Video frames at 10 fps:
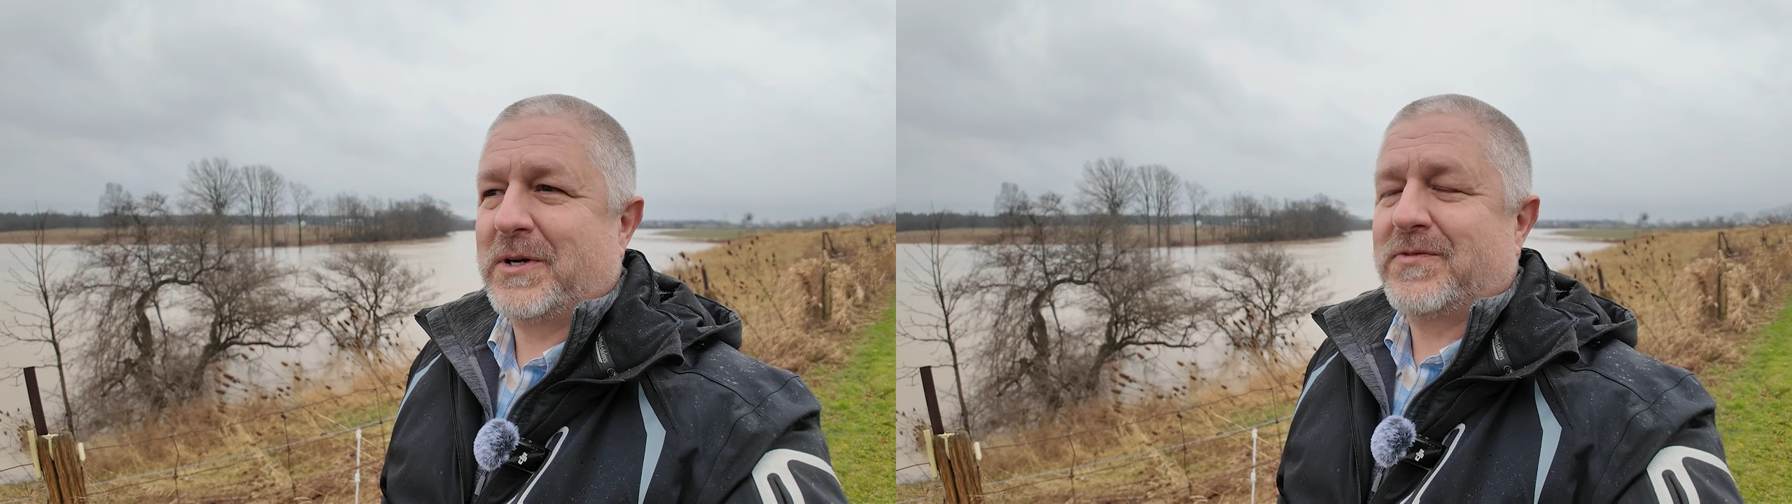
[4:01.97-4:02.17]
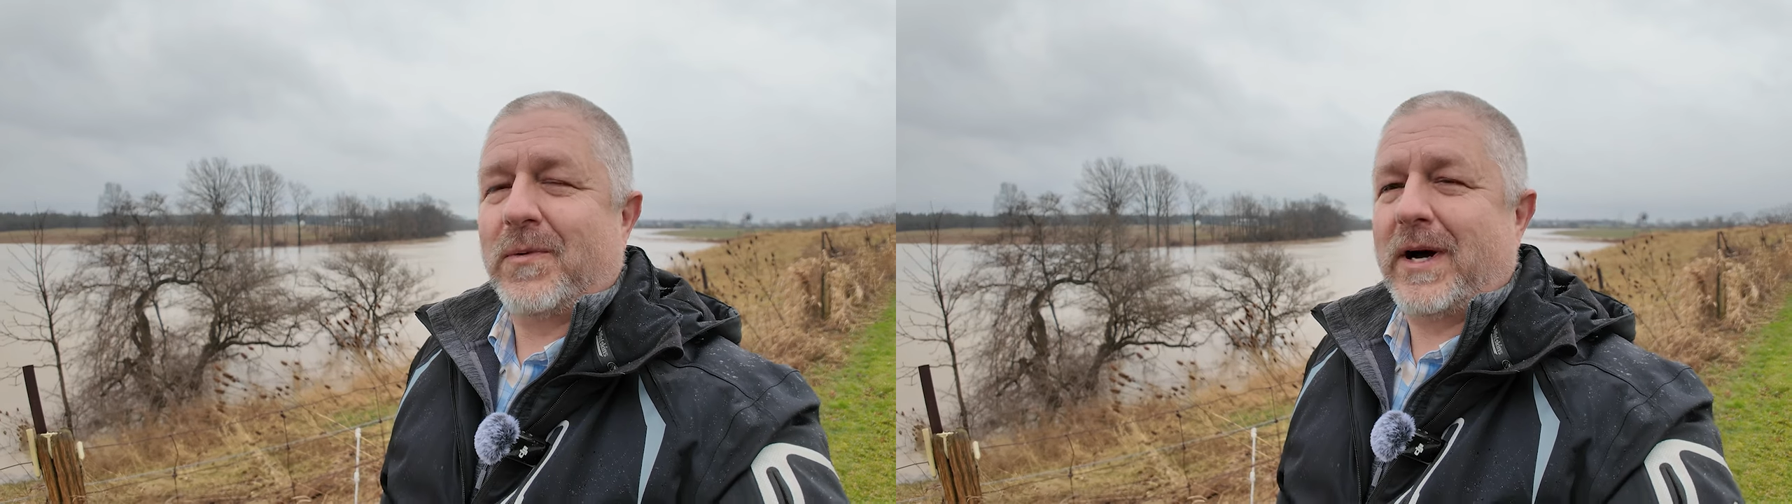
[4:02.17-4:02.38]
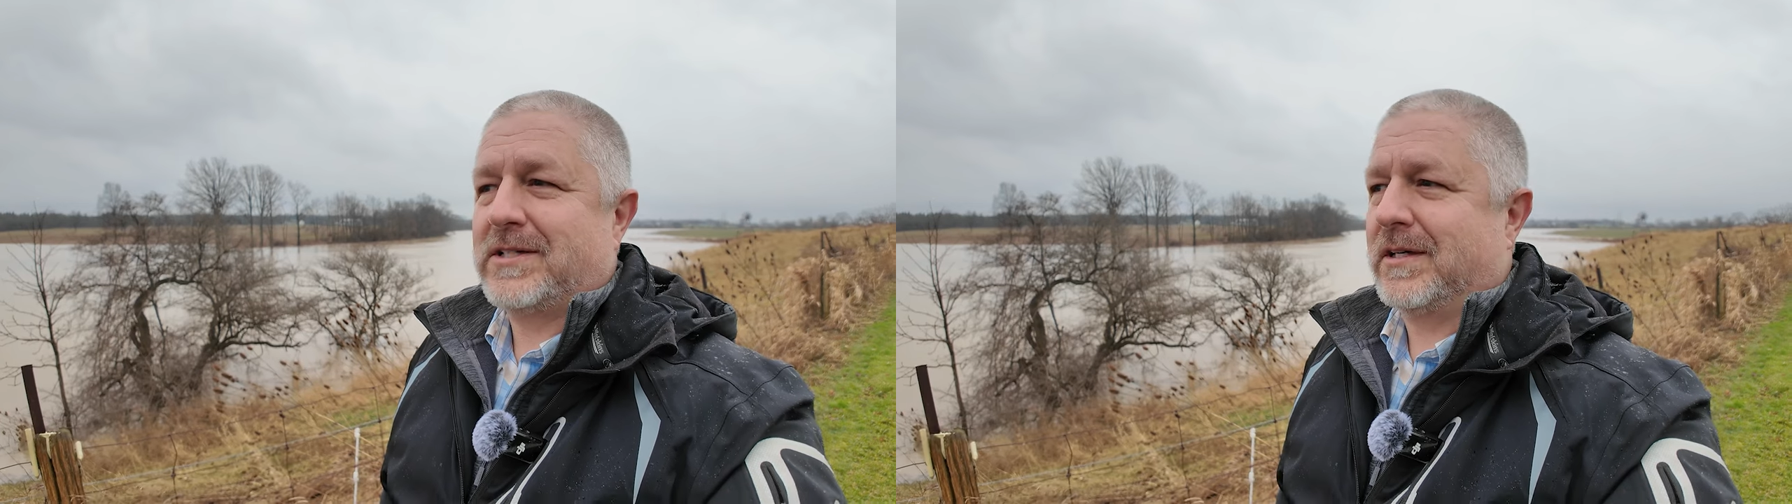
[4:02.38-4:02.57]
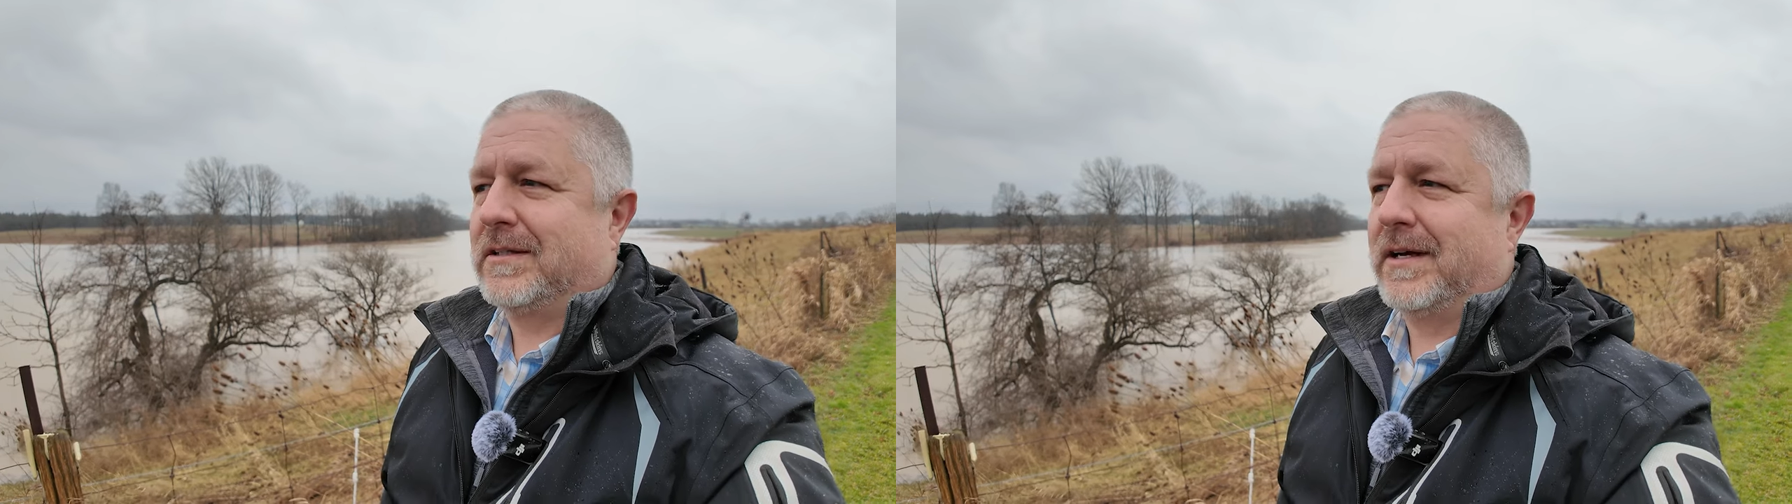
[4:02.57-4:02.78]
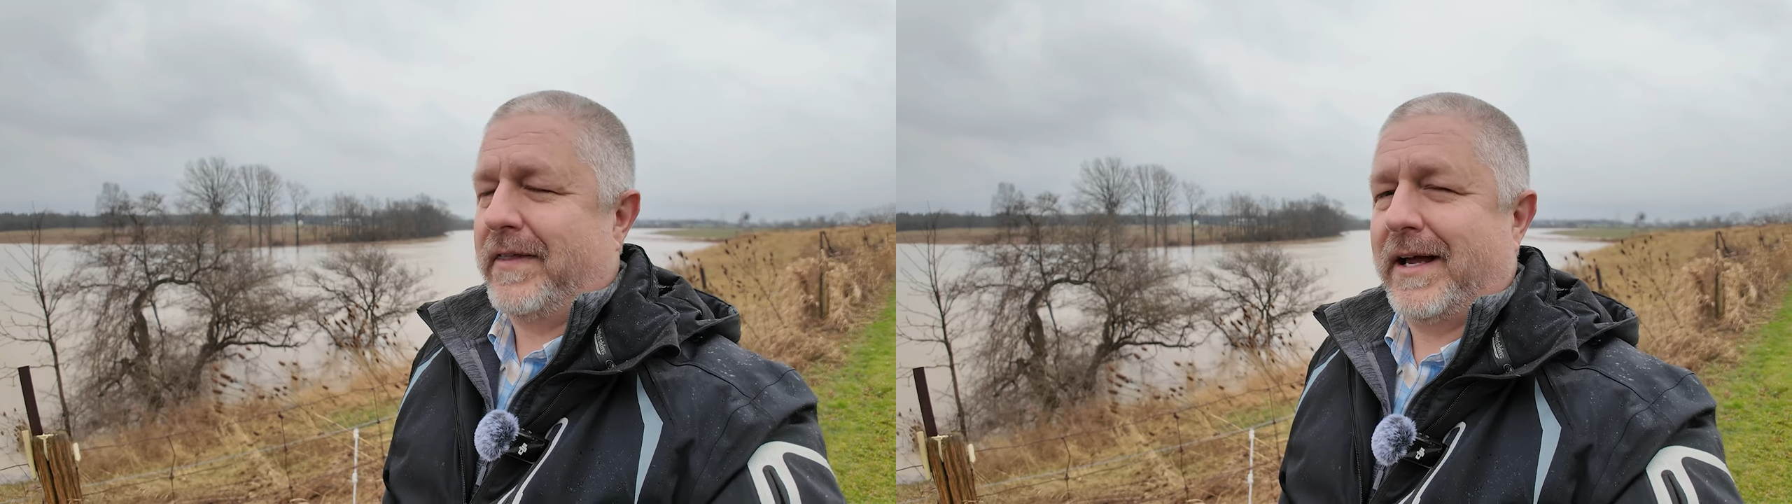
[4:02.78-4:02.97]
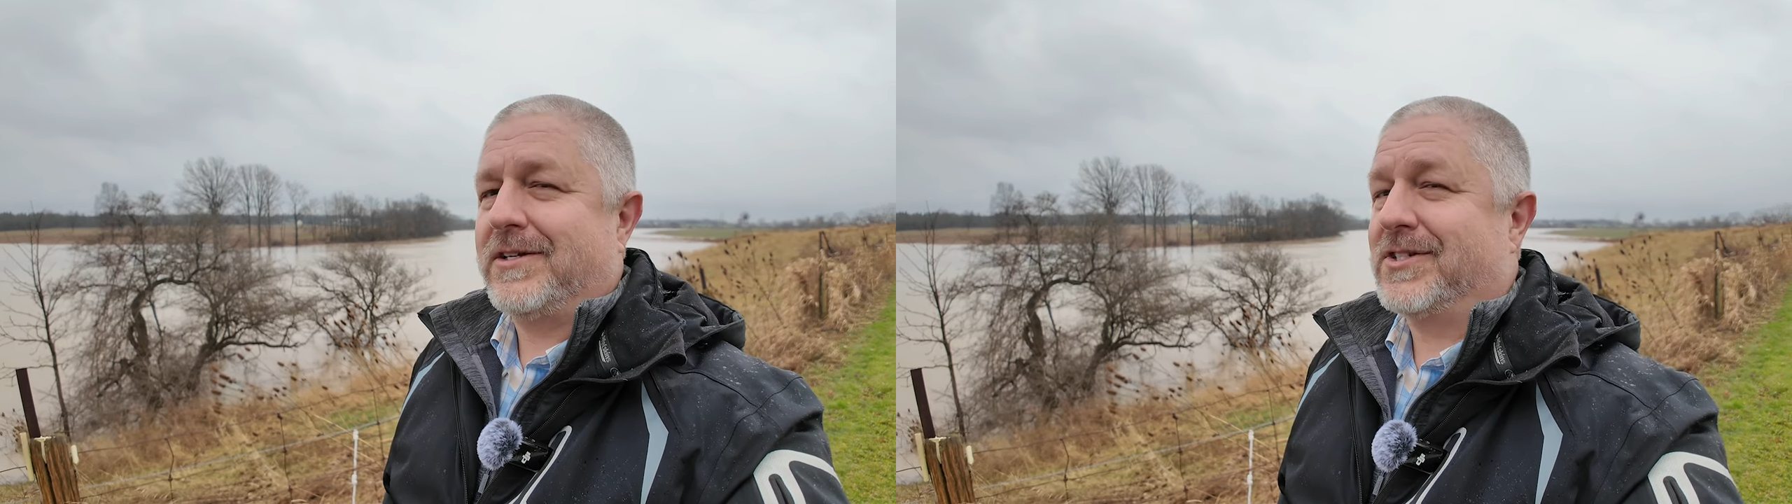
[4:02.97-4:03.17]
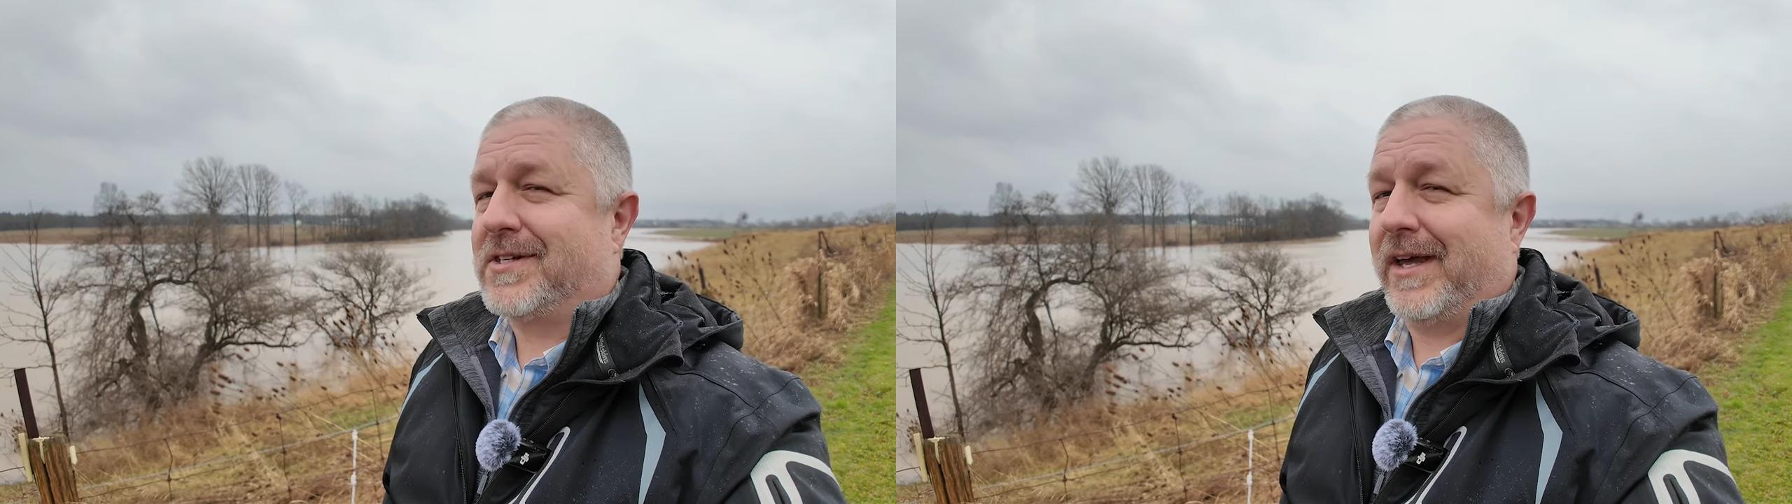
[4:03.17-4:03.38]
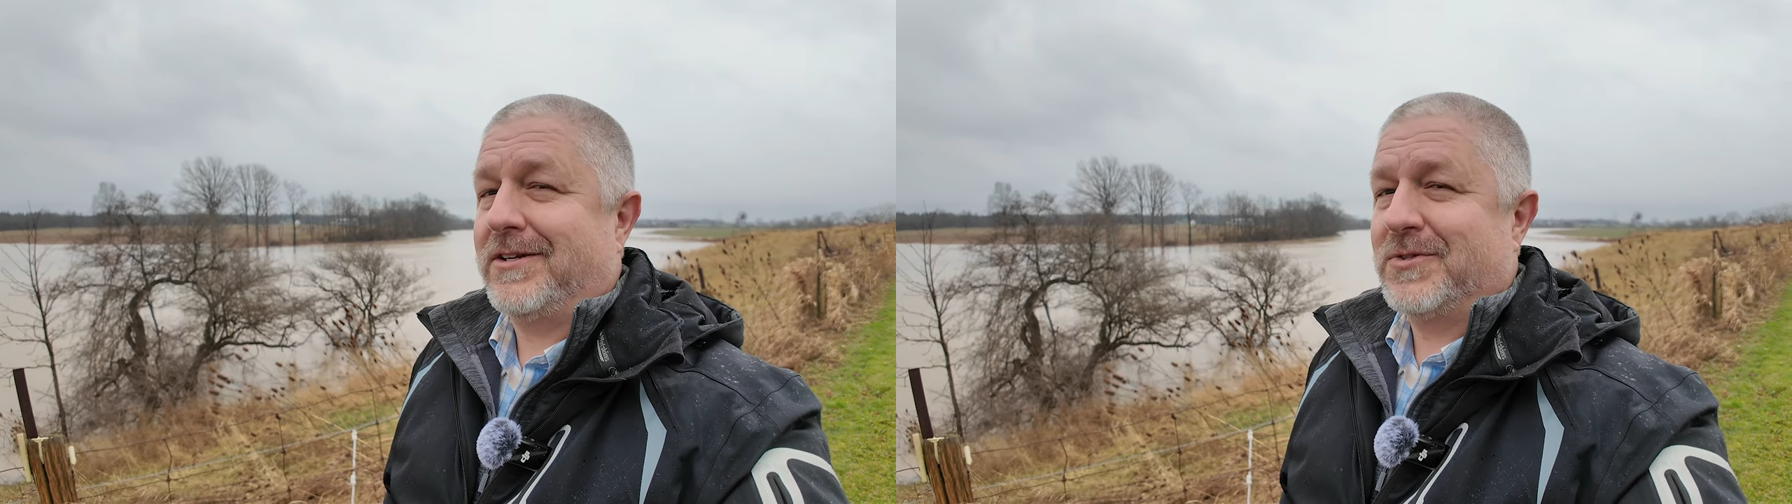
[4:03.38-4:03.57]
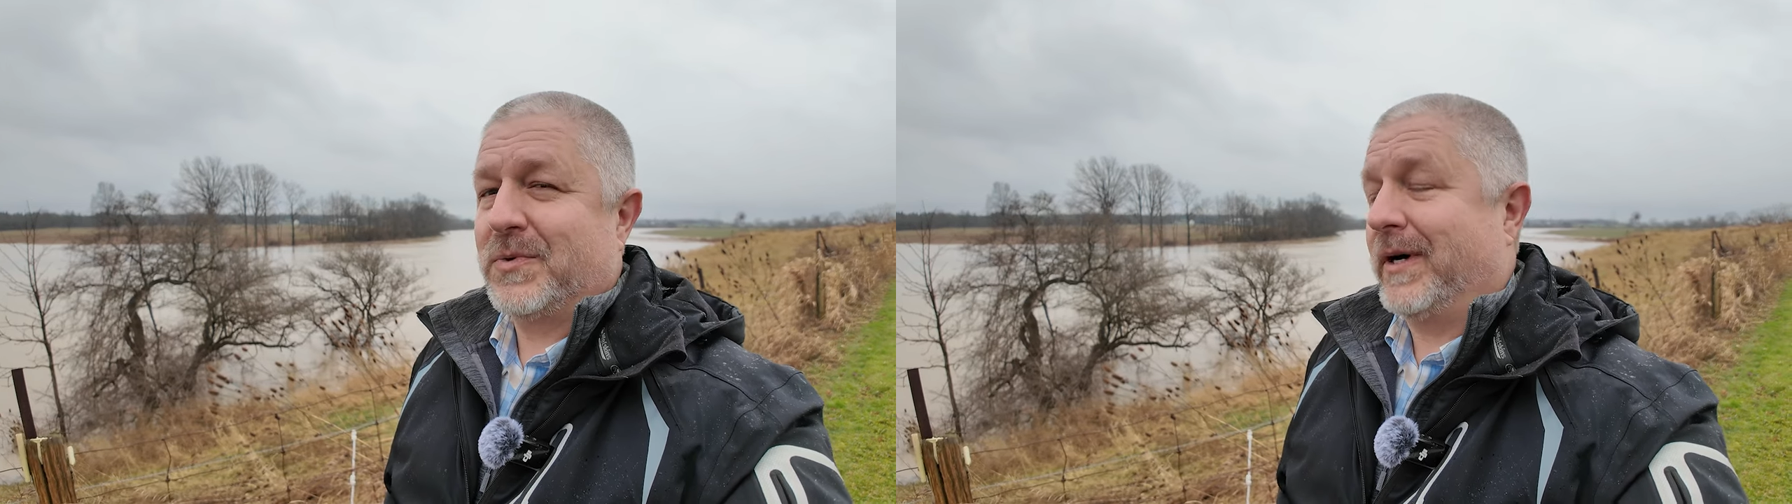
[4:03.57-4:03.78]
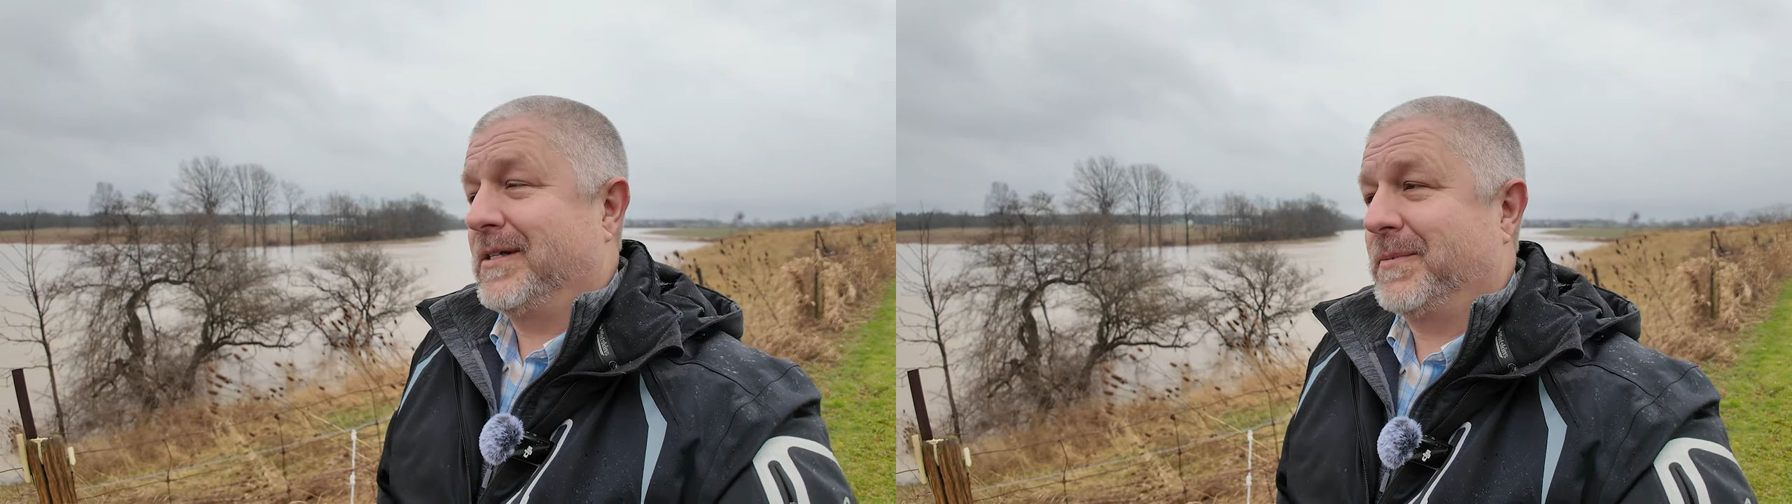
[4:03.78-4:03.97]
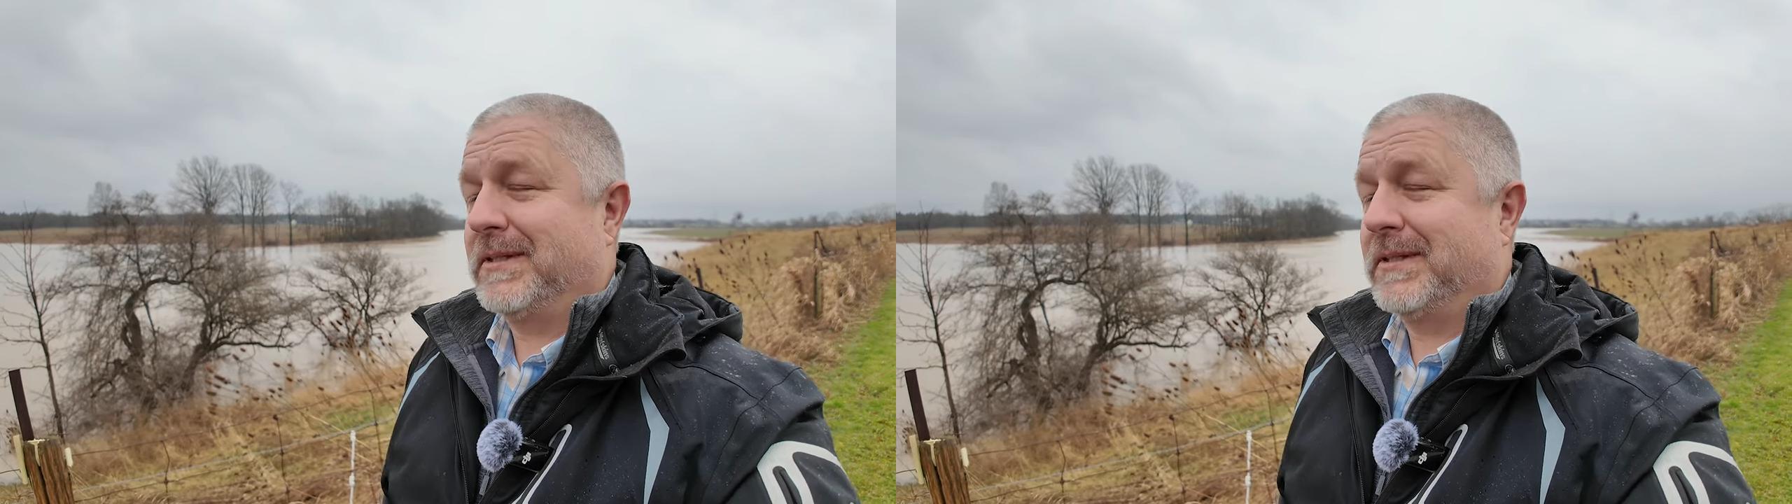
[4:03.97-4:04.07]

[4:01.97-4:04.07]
much for watching. I think I just thanked you twice,